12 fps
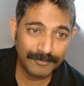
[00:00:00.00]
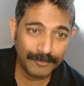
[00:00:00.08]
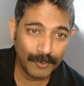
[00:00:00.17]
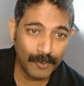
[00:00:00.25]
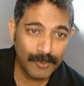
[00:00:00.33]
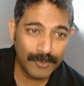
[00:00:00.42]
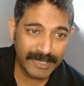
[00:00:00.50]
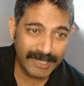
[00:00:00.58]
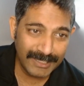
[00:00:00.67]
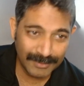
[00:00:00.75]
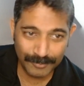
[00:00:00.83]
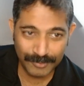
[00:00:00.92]
rogue
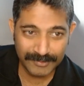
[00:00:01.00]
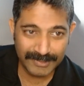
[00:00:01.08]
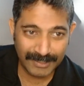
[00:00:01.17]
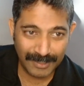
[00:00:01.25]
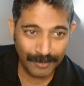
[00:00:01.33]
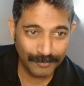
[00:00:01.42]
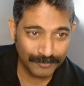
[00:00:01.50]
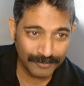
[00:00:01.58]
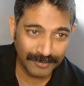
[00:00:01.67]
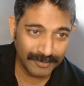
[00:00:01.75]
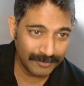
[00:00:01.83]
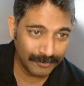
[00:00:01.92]
A W S
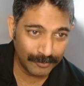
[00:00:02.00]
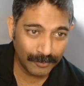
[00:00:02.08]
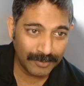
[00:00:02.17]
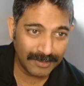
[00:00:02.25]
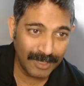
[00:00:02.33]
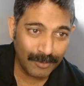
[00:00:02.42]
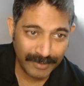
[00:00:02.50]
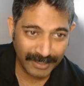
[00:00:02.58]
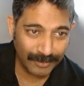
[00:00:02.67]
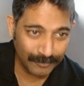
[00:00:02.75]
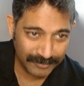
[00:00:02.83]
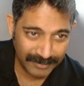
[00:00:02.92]
accounts or rogue cloud
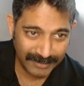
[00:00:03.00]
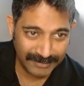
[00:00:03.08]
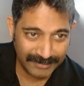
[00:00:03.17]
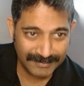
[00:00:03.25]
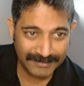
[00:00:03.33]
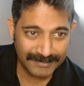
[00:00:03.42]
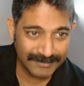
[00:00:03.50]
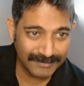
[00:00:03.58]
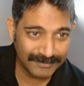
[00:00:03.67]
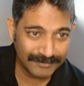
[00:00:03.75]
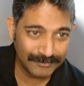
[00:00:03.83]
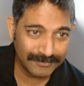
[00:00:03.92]
accounts that these
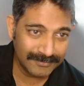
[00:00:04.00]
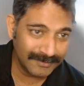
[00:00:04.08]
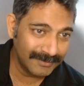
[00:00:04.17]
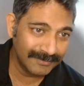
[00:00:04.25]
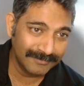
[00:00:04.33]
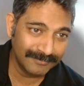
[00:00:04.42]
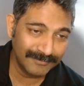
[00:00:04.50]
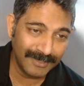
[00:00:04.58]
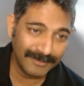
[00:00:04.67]
engineers and,